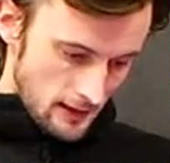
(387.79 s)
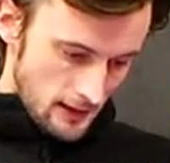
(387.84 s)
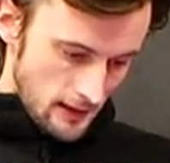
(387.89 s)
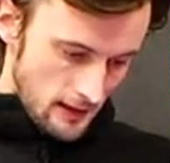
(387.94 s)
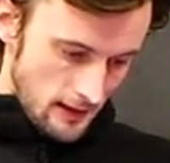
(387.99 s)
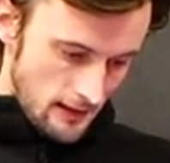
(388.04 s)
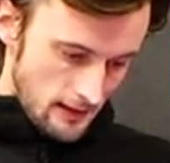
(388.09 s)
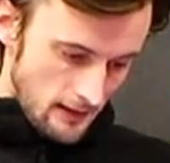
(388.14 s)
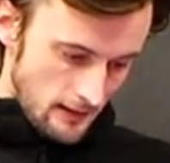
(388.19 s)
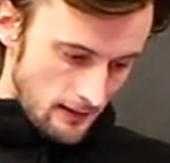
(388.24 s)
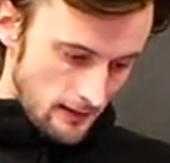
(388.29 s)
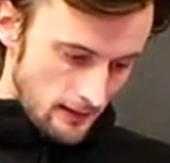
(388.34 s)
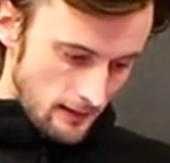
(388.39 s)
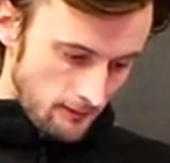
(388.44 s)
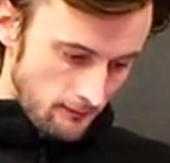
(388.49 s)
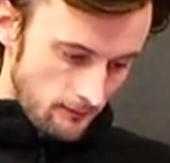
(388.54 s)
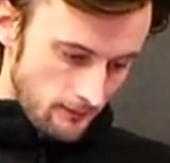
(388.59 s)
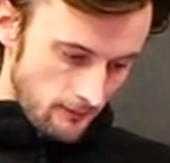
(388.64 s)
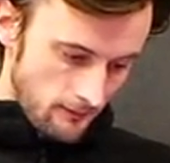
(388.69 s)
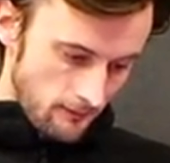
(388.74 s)

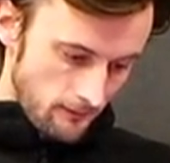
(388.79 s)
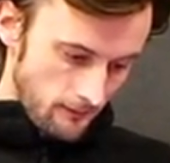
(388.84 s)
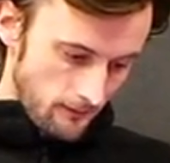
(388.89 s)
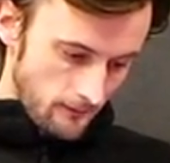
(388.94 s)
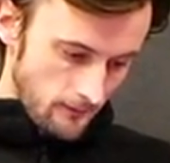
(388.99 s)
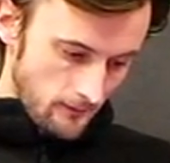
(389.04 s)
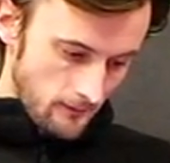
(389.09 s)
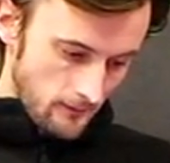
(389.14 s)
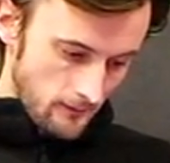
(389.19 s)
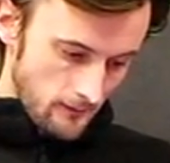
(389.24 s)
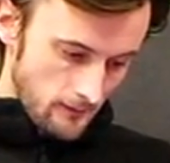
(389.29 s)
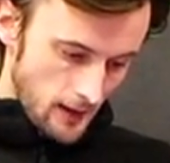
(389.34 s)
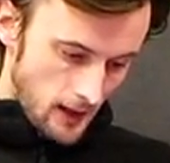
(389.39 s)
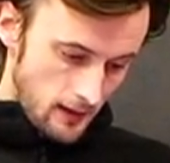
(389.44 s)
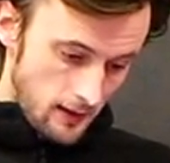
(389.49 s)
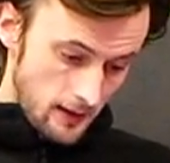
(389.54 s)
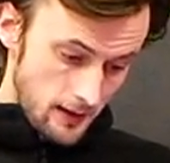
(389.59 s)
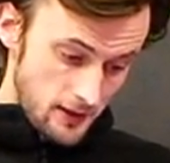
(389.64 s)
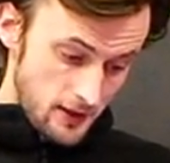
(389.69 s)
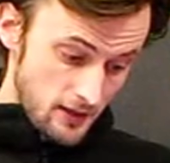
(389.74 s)

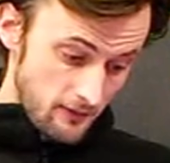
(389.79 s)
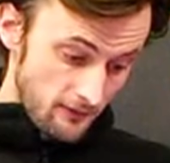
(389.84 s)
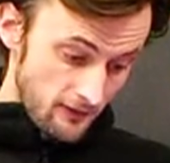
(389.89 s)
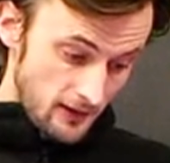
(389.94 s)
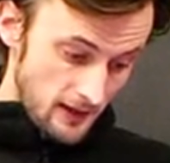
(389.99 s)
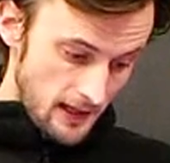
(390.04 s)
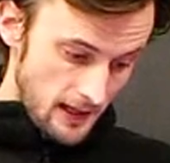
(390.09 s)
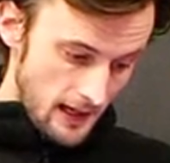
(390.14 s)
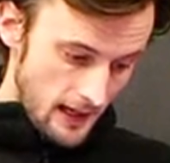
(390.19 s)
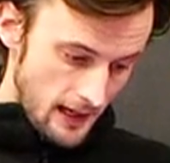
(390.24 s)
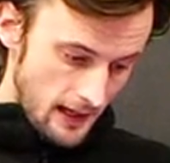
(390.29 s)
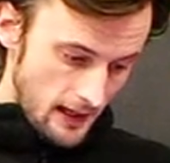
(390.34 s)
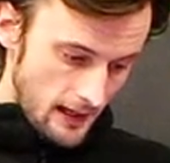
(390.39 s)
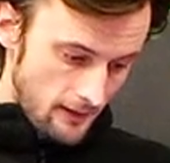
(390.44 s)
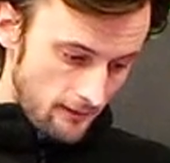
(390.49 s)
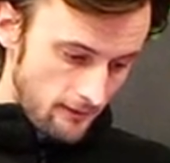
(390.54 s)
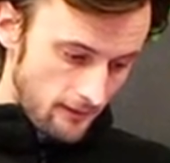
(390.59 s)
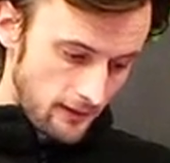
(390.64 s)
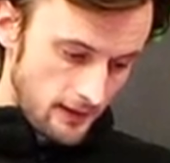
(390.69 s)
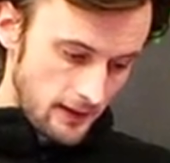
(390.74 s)
I generally
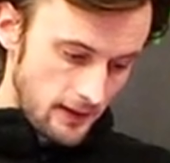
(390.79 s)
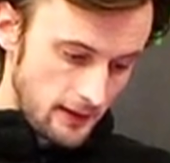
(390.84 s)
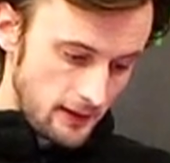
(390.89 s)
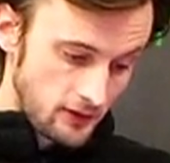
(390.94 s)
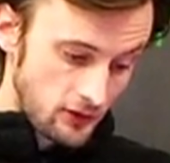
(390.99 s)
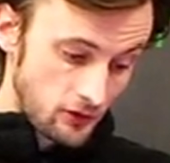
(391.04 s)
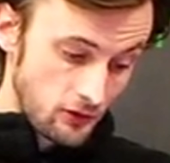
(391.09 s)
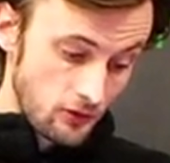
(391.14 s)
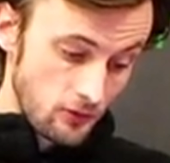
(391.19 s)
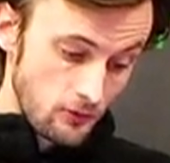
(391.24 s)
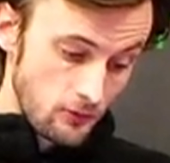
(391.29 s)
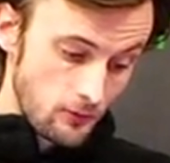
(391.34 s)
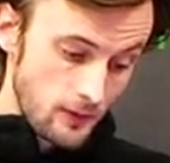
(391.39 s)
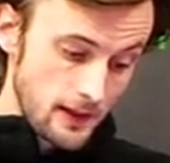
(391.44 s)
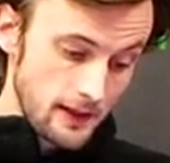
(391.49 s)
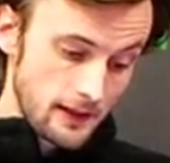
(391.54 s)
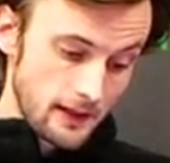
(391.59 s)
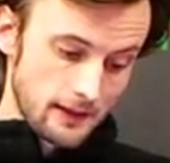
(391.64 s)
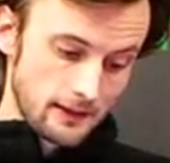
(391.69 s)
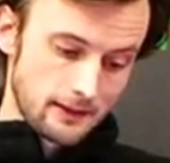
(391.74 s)
have the 2
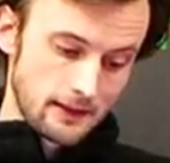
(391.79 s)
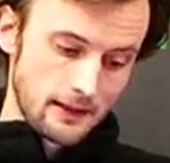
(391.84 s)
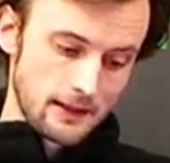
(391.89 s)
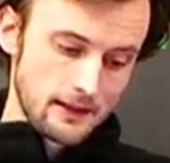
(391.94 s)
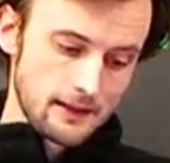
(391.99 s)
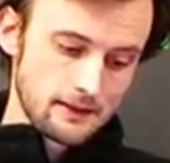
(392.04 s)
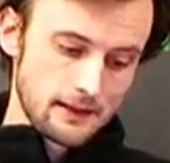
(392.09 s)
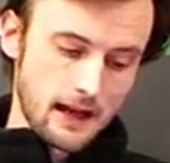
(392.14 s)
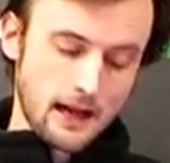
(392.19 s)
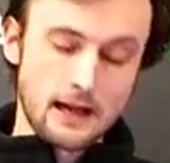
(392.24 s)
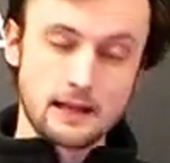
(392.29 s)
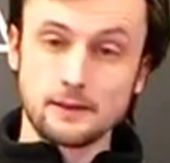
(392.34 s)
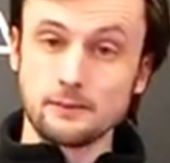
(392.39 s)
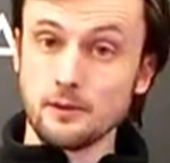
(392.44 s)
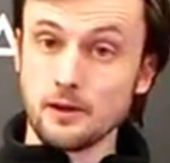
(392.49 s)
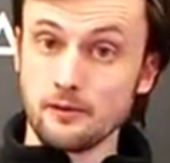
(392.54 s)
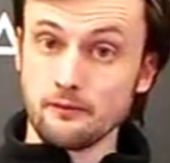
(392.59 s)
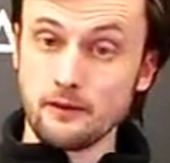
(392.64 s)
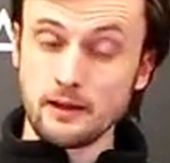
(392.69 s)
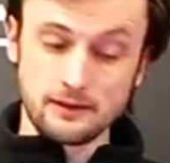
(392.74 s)
weekend days as
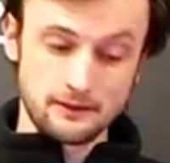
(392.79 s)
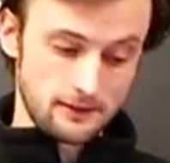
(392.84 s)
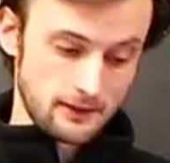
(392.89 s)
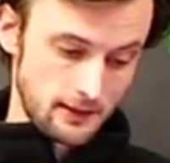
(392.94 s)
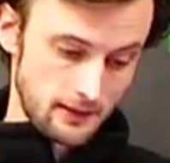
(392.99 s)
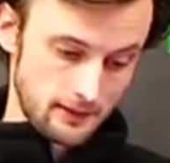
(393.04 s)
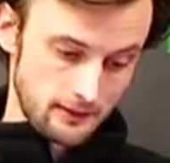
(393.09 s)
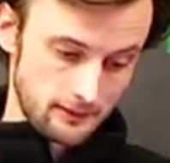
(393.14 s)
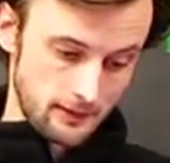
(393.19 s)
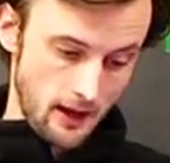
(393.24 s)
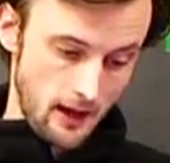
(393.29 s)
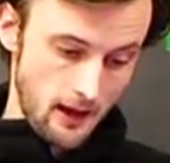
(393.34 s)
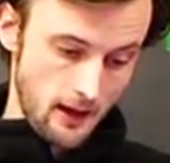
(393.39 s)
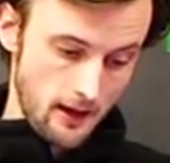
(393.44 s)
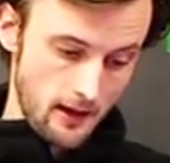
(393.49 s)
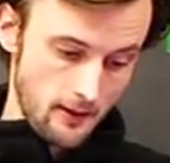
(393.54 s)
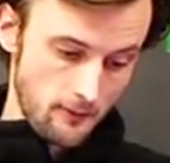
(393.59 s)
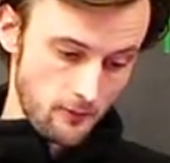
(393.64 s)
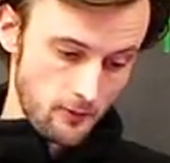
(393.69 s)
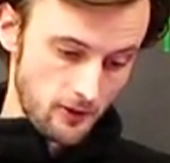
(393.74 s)
my rest days,
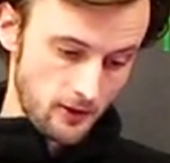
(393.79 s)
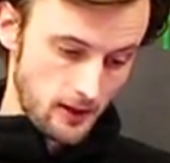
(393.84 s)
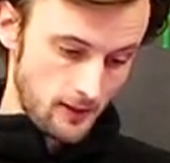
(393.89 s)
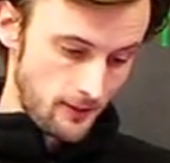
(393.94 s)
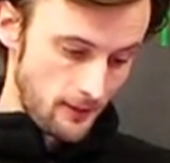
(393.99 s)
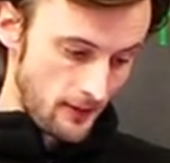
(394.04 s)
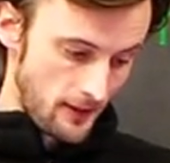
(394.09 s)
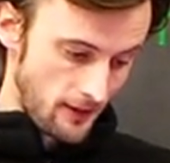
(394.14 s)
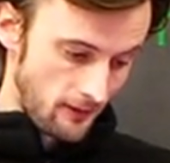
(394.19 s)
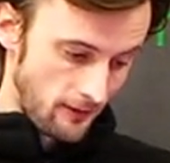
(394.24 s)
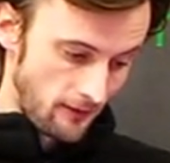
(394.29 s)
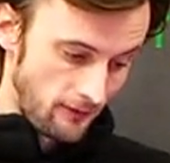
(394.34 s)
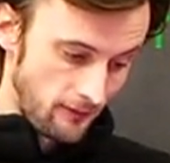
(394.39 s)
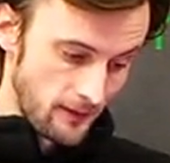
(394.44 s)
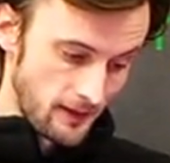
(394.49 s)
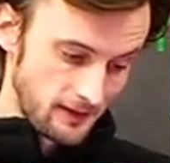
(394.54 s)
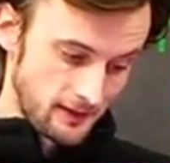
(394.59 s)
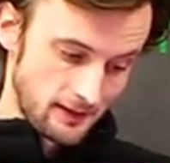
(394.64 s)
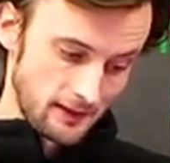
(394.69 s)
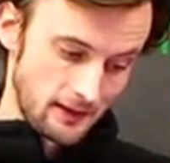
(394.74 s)
and would I be better off
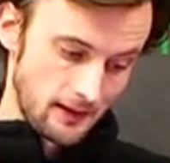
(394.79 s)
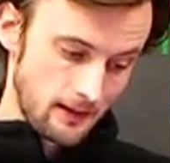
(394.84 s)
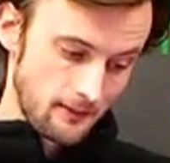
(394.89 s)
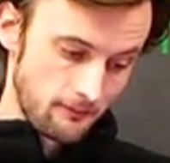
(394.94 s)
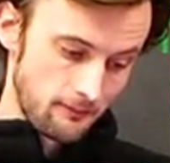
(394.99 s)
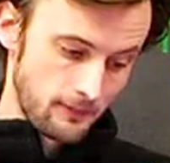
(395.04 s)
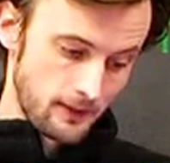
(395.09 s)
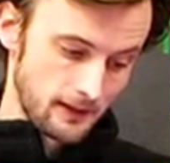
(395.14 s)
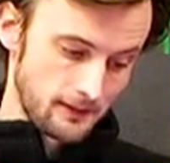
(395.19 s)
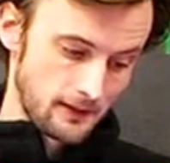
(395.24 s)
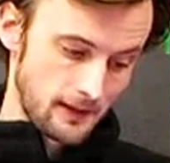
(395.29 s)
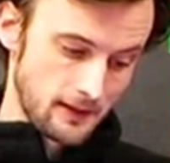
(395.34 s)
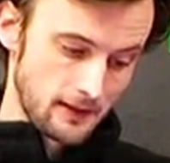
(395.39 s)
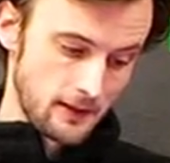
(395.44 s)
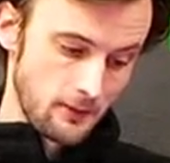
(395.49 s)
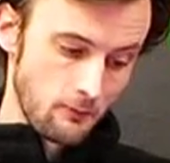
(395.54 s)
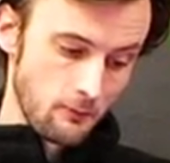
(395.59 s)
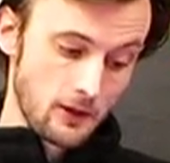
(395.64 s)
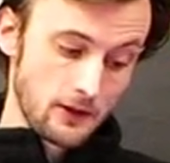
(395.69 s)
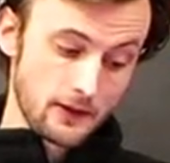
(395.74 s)
mixing it up by
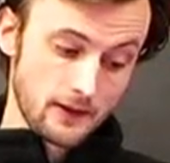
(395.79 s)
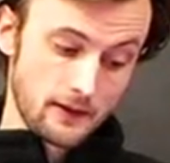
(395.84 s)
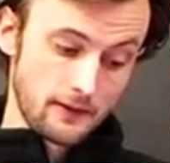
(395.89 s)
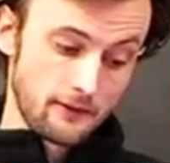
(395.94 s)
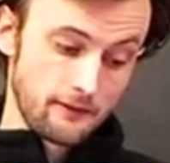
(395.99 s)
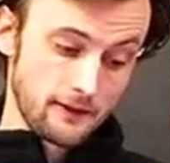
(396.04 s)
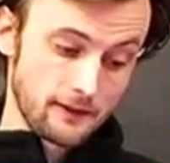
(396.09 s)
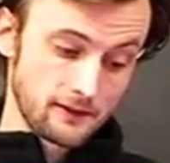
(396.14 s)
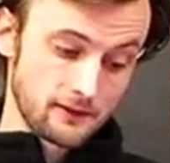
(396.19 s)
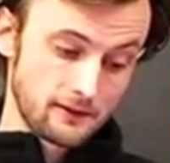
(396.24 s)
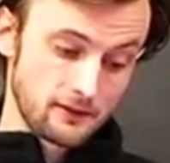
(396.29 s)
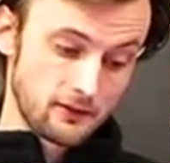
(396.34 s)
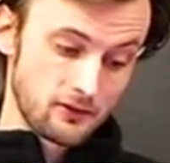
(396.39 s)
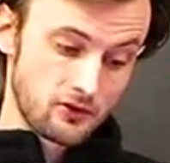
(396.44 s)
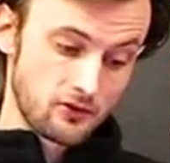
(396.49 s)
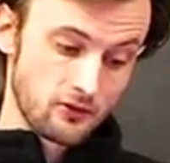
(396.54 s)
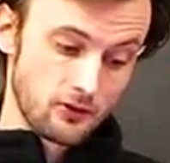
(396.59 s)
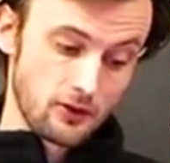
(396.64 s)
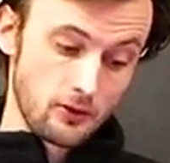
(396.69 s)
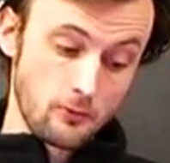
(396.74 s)
taking 1 day off exercise
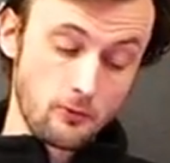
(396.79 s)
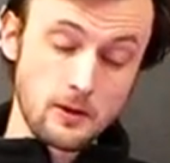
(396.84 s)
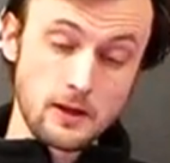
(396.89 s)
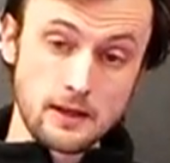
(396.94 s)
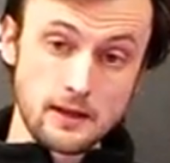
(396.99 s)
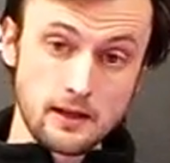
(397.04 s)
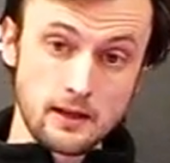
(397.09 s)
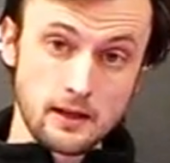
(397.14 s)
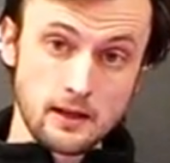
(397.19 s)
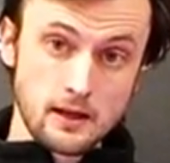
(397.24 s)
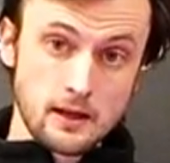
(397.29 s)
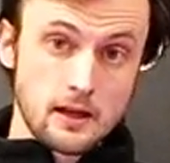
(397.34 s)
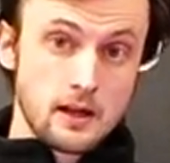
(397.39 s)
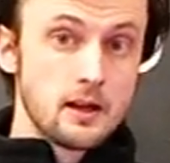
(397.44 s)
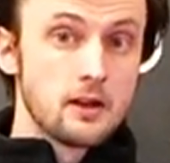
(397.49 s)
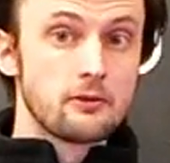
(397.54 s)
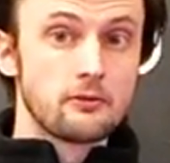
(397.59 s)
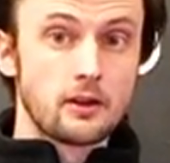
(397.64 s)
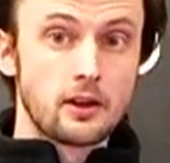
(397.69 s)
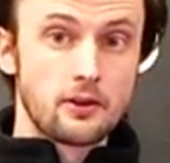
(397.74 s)
during the week
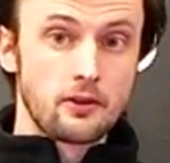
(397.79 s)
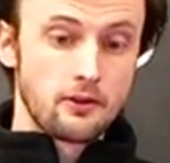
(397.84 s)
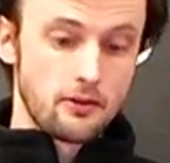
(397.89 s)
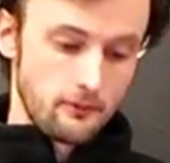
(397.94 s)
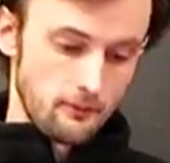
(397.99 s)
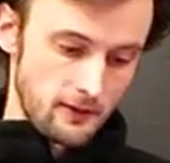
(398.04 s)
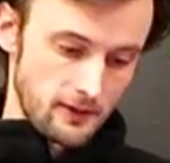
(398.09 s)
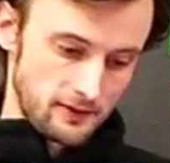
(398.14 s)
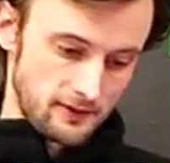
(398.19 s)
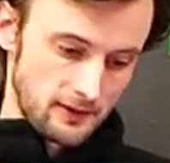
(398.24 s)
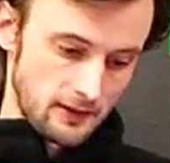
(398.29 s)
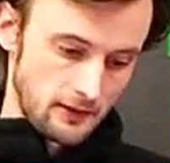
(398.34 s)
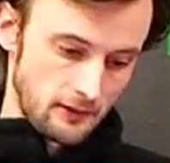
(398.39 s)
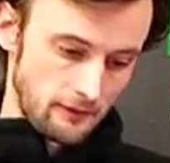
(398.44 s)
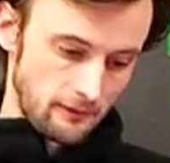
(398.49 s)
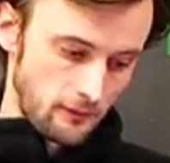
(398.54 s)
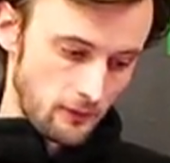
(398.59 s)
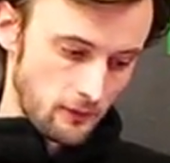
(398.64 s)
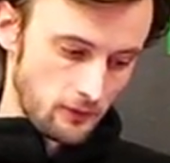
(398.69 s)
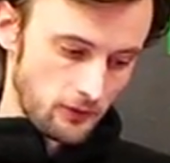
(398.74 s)
rather than resting
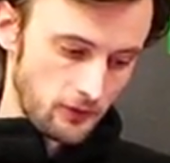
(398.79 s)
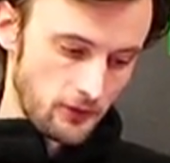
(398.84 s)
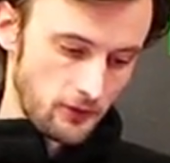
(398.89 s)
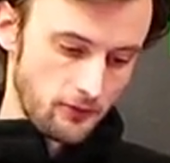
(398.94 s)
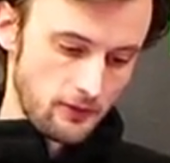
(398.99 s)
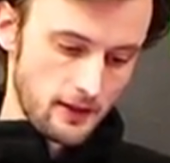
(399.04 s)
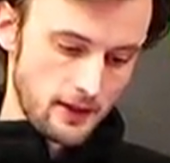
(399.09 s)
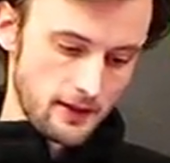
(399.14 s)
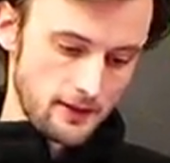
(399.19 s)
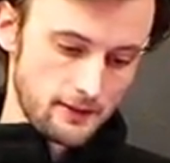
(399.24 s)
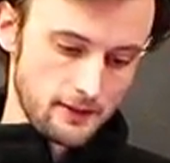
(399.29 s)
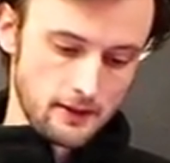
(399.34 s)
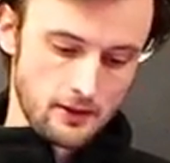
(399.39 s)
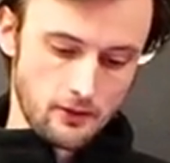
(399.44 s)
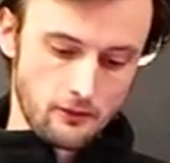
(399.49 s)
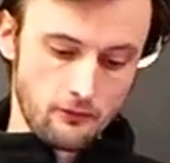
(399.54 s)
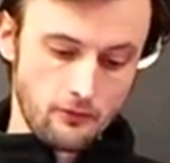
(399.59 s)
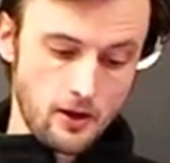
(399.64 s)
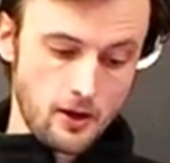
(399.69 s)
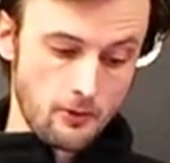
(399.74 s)
for 2 days in
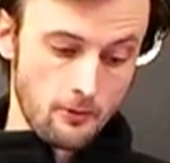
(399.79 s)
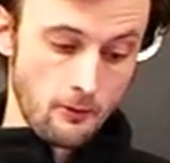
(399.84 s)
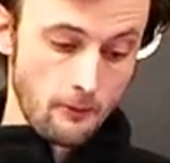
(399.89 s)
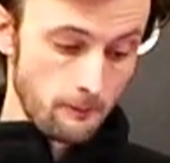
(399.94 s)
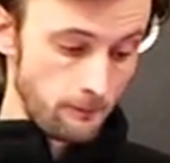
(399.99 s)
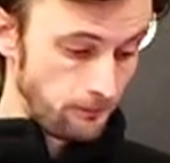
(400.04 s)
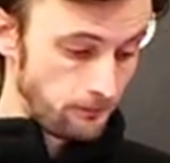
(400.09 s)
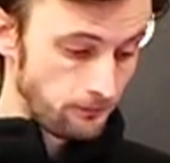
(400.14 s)
a row?